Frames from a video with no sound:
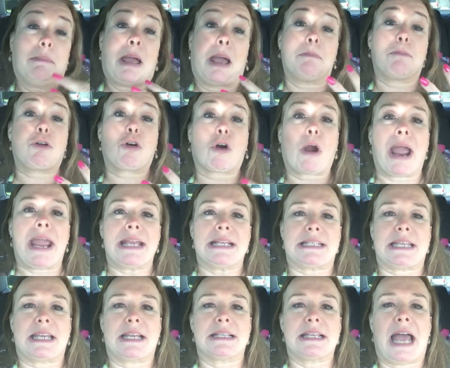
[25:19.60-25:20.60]
I'm
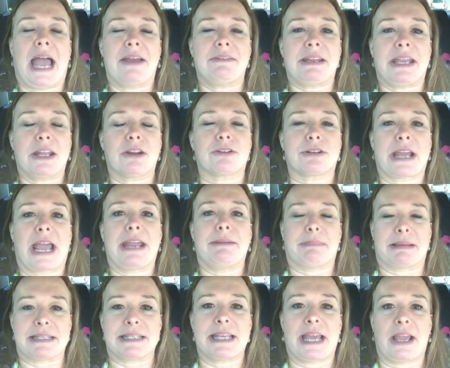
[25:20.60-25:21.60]
crazy because I had to
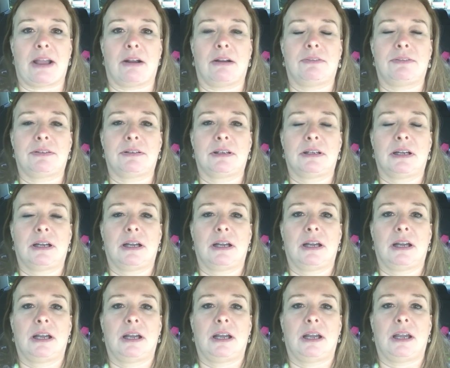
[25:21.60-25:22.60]
entertain myself.
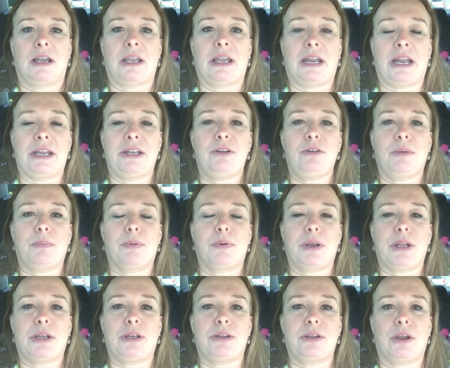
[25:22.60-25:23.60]
And I do a
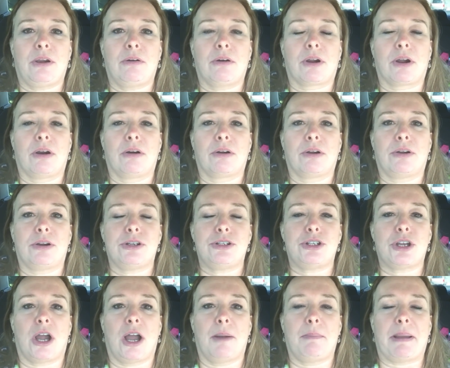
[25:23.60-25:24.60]
pretty doggone good
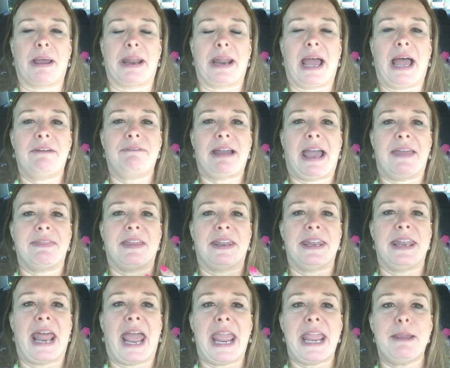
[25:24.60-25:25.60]
job at it. I've had the
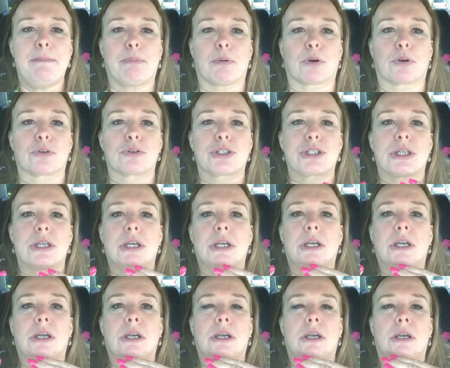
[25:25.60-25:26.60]
neighbors
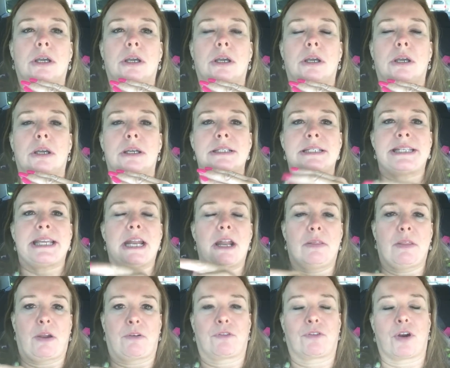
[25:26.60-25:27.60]
sit
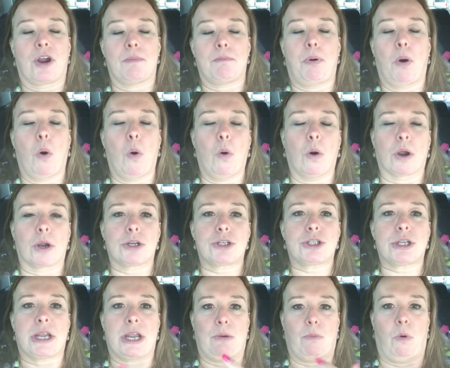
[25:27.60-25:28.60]
on their front
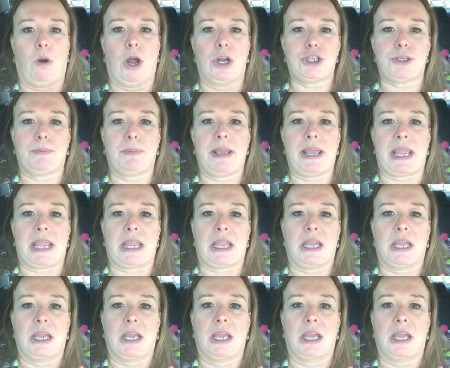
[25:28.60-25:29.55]
porch and watch me.